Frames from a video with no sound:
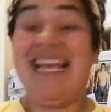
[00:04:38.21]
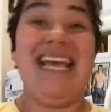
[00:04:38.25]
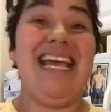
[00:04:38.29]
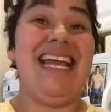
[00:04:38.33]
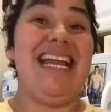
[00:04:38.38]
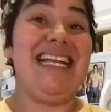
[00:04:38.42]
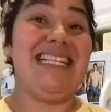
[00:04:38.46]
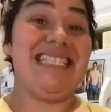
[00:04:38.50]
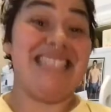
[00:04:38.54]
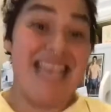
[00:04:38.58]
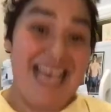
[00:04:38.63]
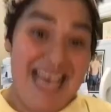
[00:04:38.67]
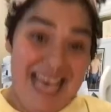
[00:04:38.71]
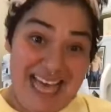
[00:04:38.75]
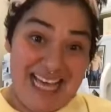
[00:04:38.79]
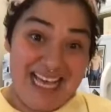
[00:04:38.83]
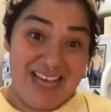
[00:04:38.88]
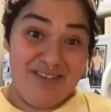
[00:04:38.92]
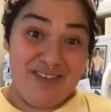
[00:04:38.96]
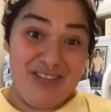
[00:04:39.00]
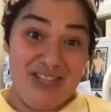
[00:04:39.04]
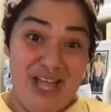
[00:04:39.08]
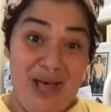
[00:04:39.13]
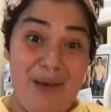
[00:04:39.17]
And it's a
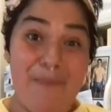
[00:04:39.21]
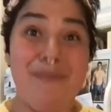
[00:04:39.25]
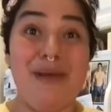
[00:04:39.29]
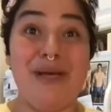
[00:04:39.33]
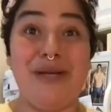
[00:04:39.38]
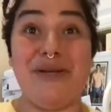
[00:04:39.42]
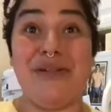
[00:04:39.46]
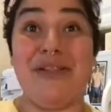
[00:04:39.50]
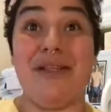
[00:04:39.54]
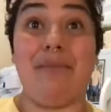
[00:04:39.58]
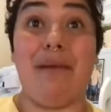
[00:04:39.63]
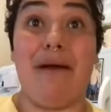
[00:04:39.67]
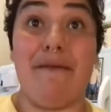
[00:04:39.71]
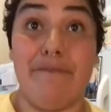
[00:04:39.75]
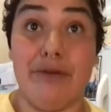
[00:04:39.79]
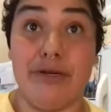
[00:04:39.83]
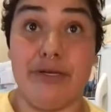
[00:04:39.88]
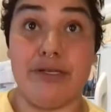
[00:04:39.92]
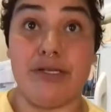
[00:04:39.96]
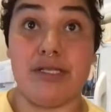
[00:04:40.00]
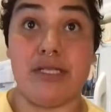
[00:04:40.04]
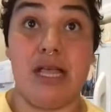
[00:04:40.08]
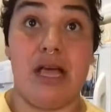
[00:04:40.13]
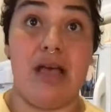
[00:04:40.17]
heck of a lot better than my
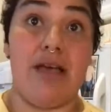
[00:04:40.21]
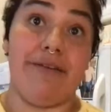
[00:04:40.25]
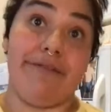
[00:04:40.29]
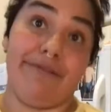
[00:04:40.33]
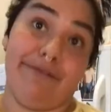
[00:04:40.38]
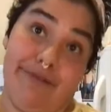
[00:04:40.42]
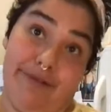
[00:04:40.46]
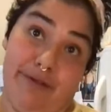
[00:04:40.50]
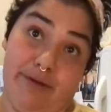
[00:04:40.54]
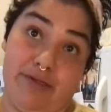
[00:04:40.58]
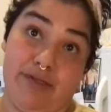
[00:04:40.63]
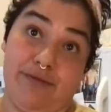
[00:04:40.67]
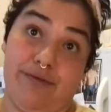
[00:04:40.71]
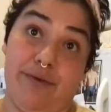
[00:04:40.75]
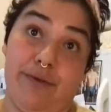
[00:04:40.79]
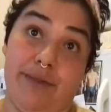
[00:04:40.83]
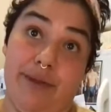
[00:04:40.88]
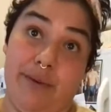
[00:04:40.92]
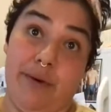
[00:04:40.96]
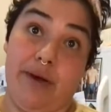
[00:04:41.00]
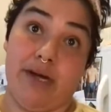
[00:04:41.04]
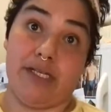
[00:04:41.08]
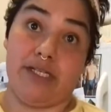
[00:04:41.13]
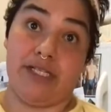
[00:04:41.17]
first live, for those of you
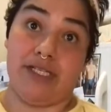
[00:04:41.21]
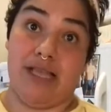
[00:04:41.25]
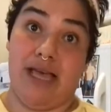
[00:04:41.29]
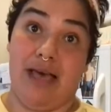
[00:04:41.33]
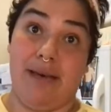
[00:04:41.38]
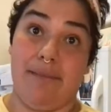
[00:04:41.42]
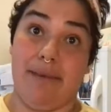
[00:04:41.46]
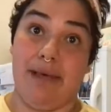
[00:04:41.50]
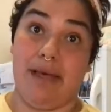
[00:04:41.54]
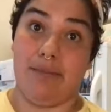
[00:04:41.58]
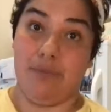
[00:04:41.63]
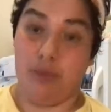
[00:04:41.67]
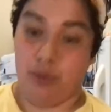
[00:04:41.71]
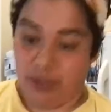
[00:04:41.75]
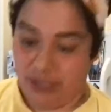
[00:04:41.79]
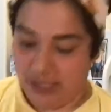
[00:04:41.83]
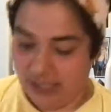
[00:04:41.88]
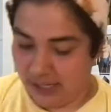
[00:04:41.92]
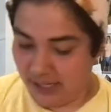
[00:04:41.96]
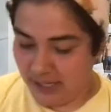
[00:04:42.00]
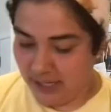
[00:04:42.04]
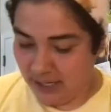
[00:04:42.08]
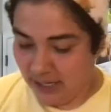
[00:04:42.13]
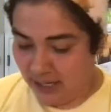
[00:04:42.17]
that watched that bad boy.